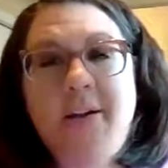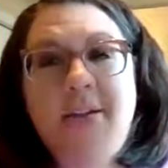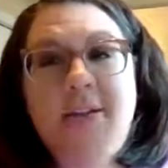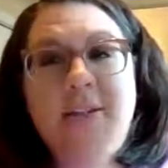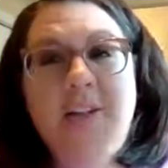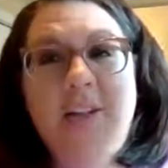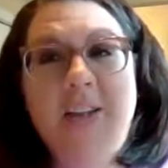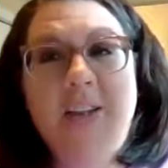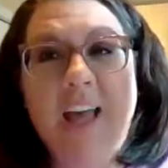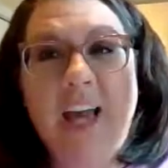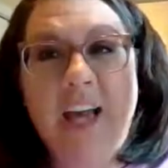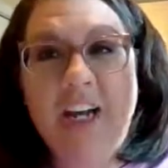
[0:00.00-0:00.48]

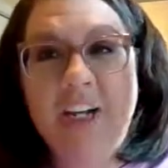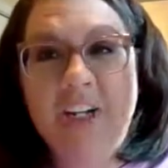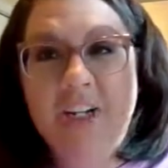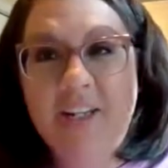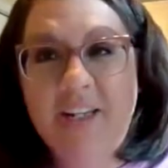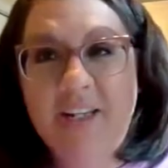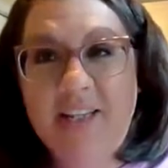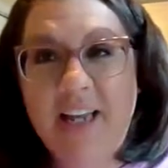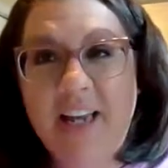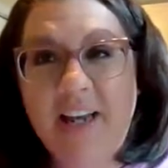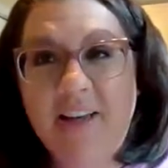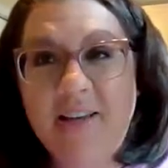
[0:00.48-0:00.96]
So that
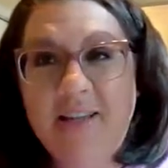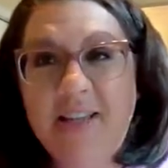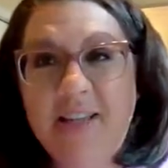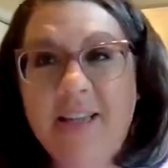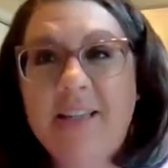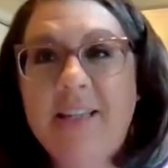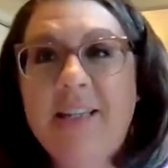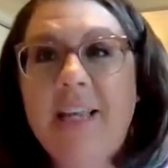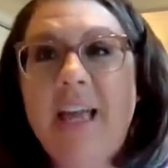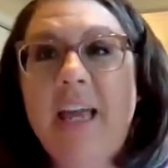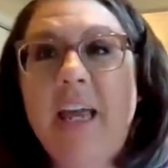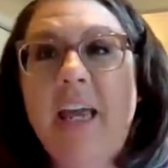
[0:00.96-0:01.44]
just tells
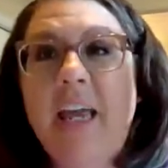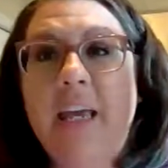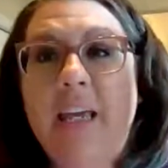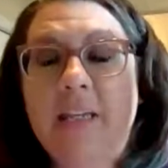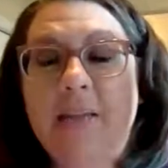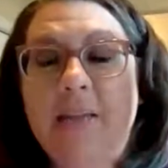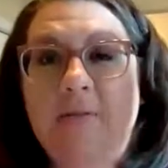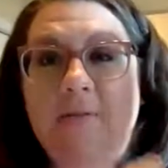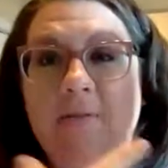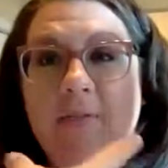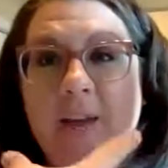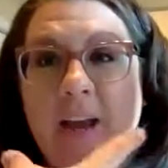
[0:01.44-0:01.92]
us that
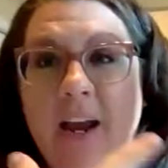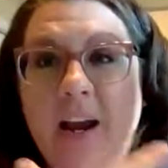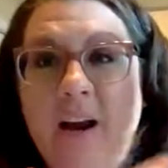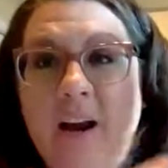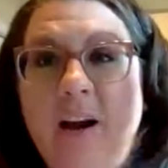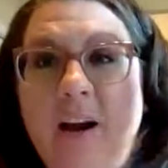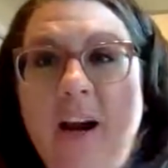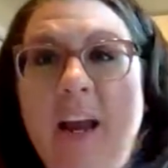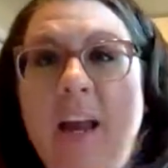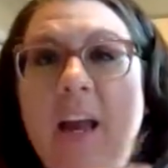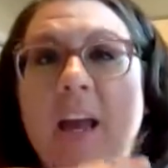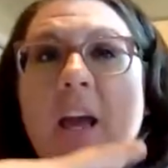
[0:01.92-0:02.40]
he's
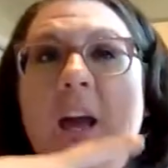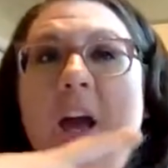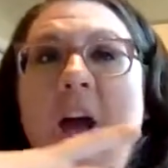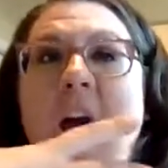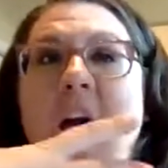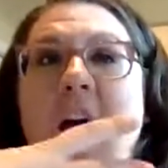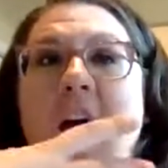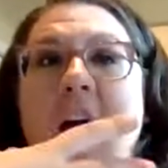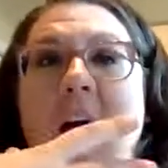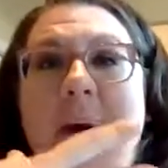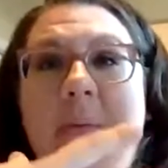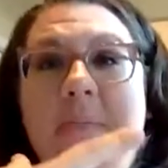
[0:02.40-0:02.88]
very
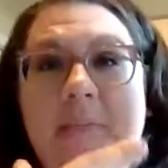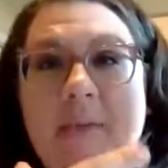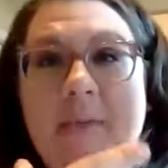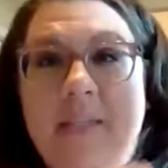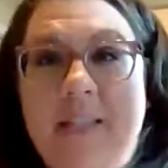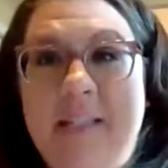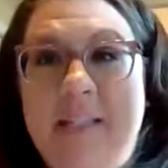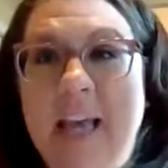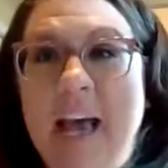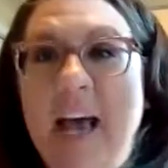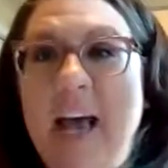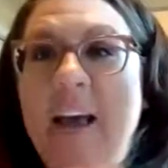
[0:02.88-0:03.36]

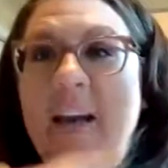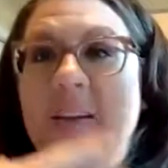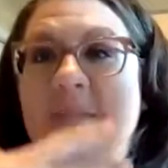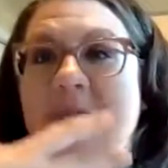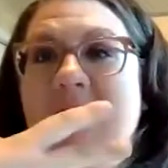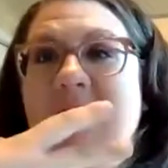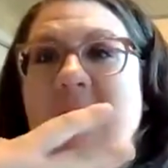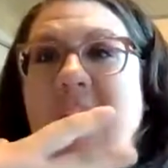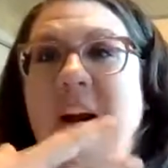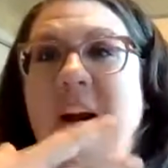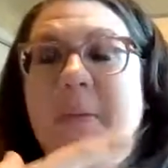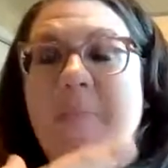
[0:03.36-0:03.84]
upset
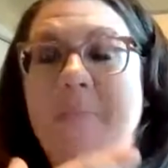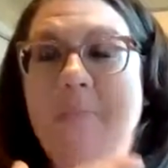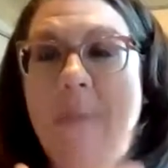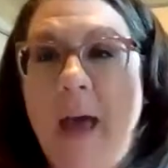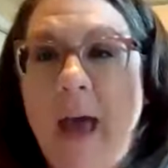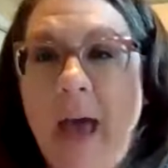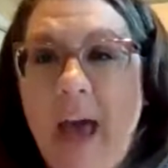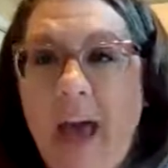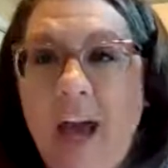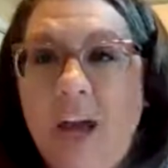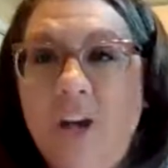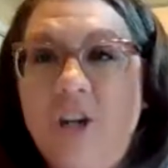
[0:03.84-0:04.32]
and very
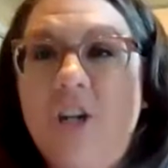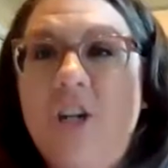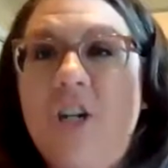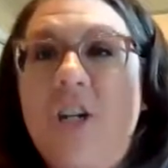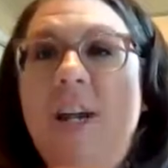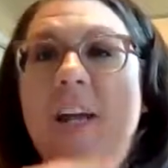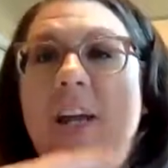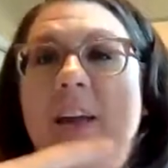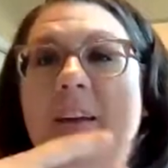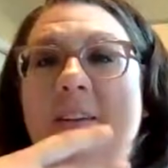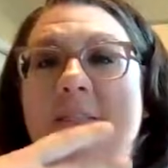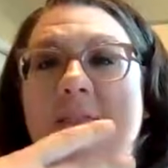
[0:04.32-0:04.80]

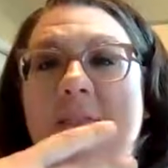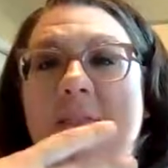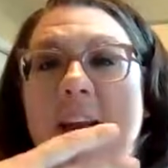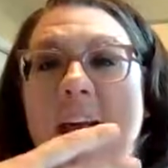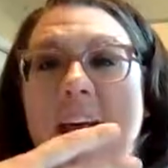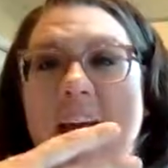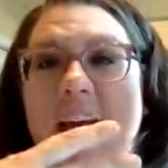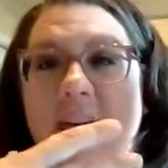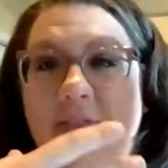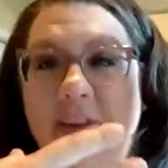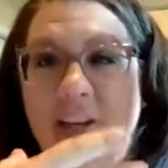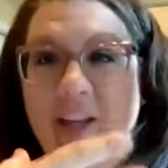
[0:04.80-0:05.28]
passionate and
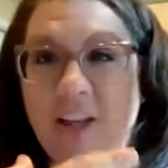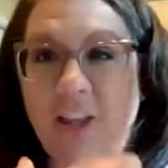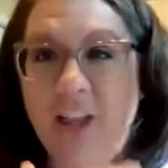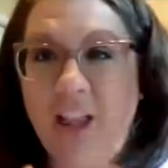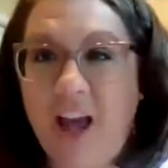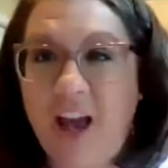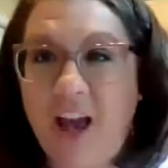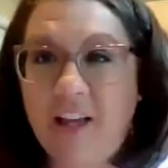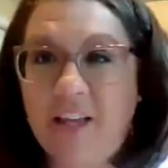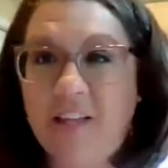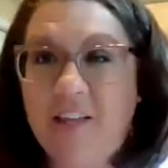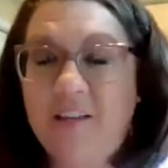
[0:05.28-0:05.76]
having
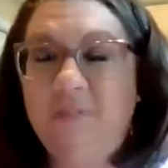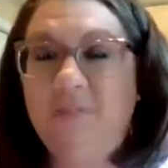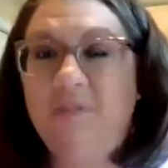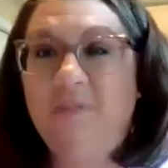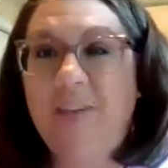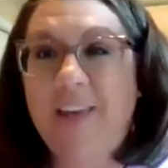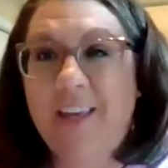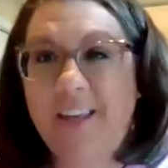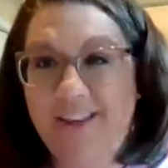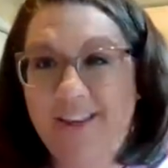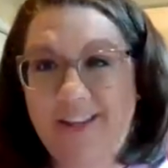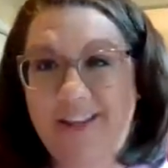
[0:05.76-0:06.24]
lots of
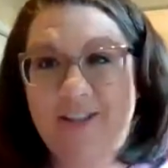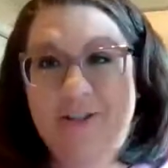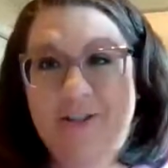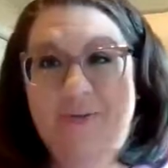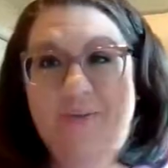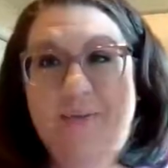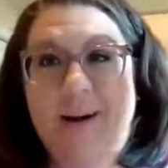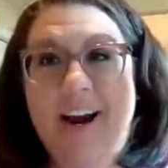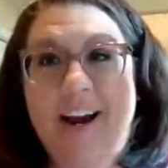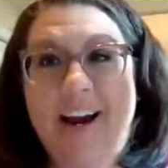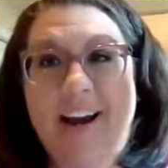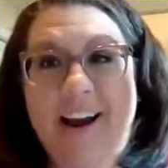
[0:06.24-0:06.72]
feelings
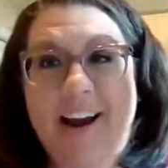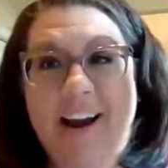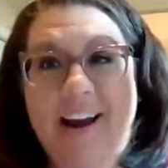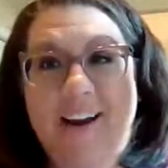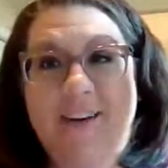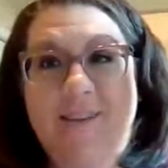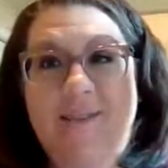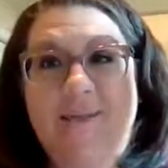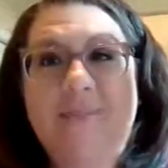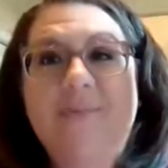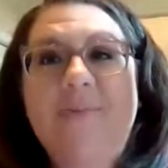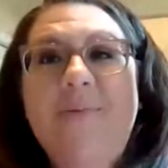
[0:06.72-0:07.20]
right
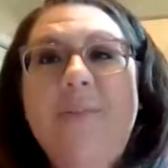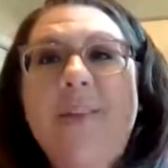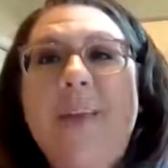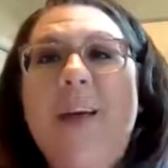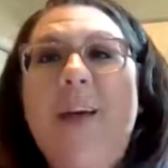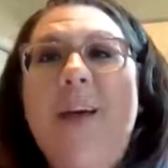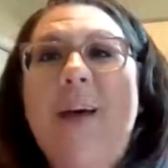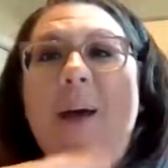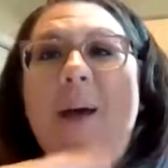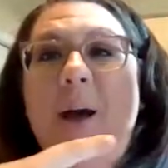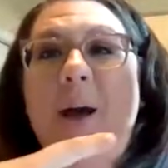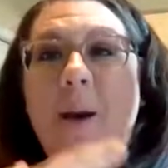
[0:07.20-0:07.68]
now
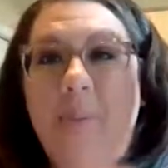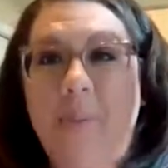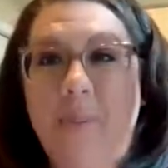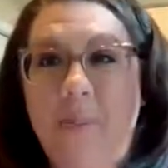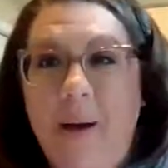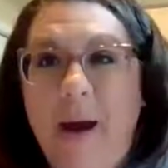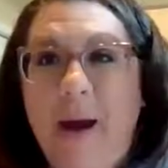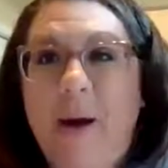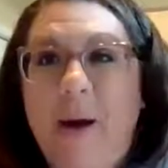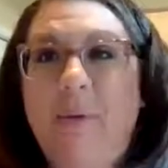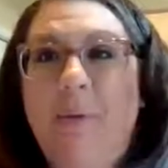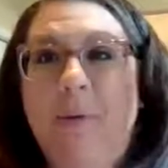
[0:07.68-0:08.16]

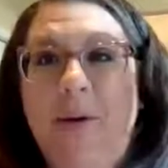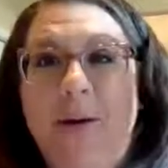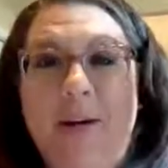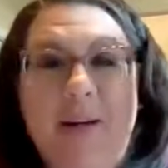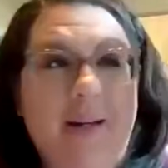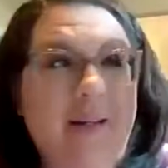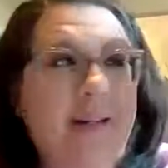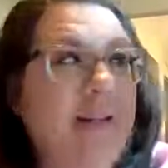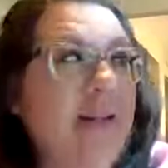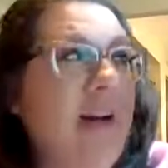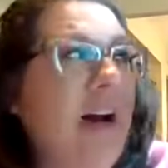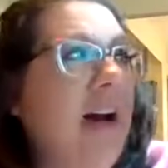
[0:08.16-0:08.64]
about what
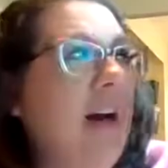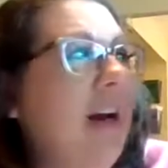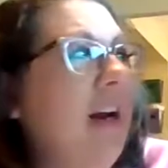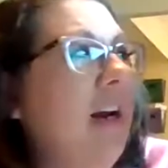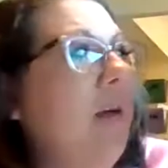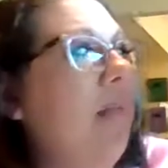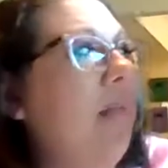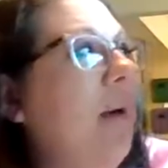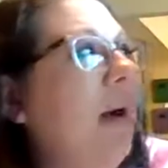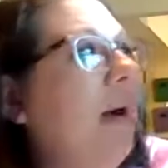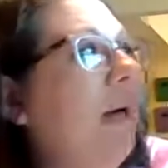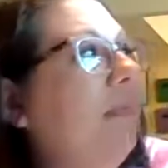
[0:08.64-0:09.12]
he's
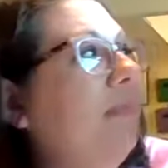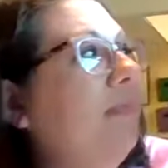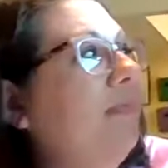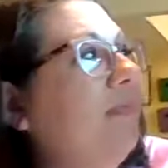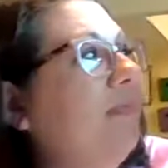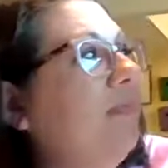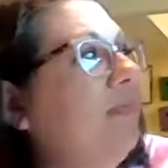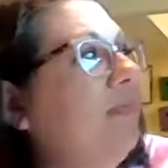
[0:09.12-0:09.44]
talking about.